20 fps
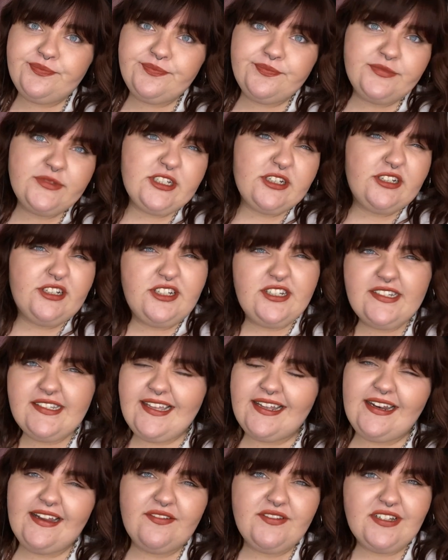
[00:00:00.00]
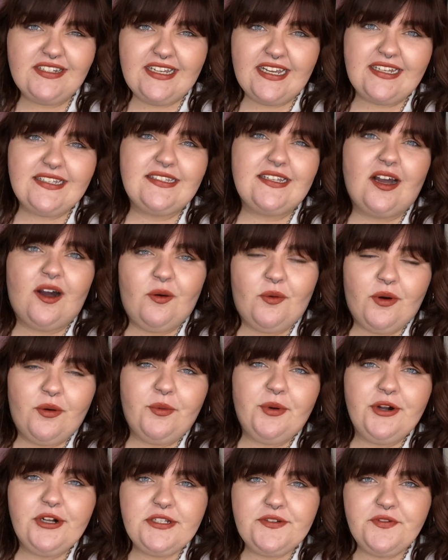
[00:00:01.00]
So you just kind of have to test out what
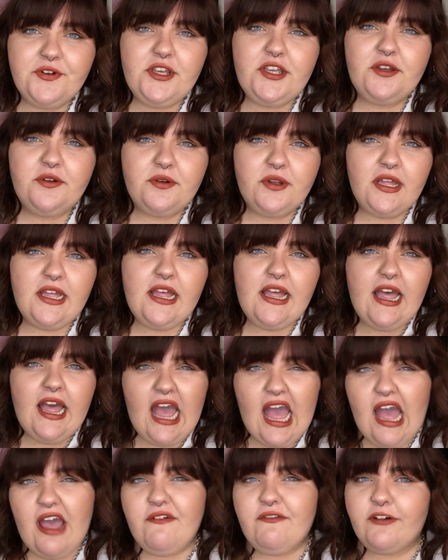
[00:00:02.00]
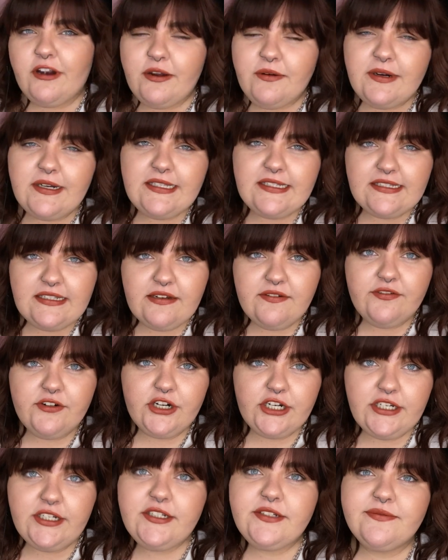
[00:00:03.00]
works for you. Everyone's
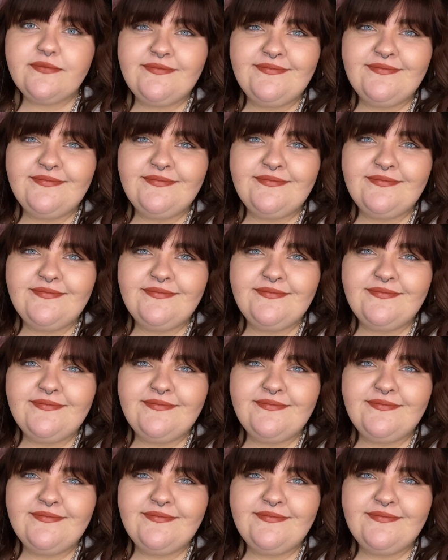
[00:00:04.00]
different.